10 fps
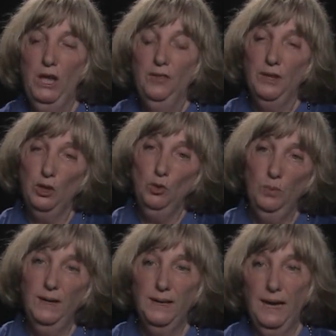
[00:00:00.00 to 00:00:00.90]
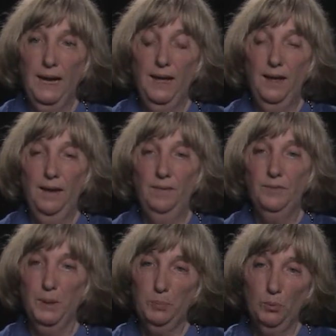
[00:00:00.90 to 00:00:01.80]
that you really have
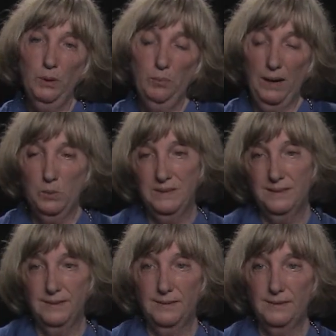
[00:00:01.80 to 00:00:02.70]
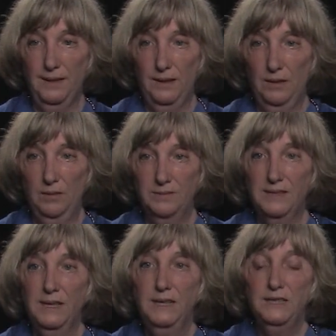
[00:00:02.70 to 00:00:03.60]
the prerequisite skills
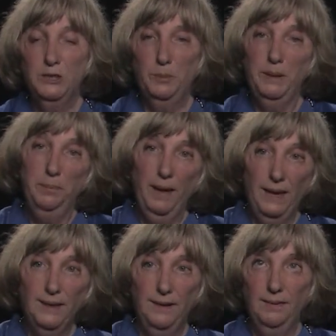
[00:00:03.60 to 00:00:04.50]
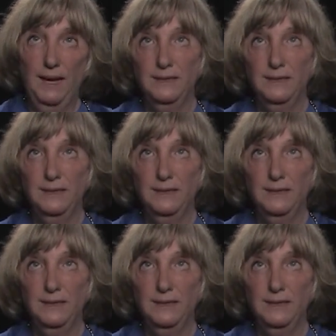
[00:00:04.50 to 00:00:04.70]
to be making that